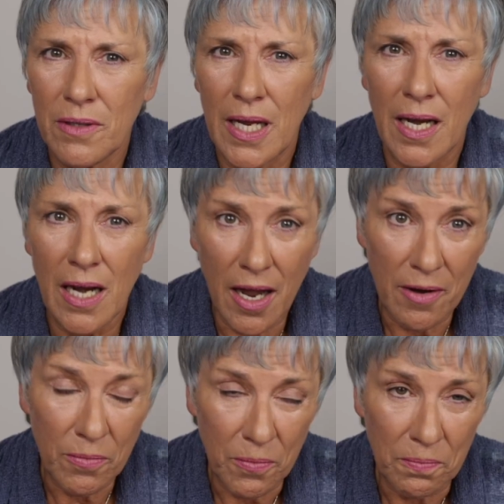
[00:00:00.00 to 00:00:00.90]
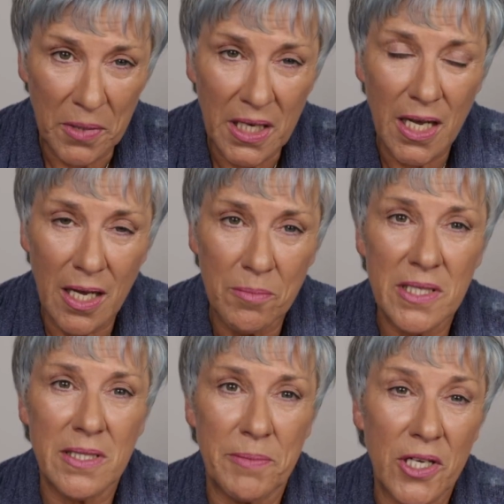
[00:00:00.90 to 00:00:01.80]
and I became
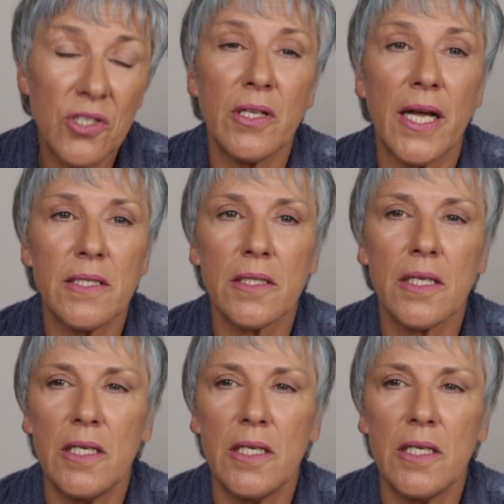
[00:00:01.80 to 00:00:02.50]
a specialized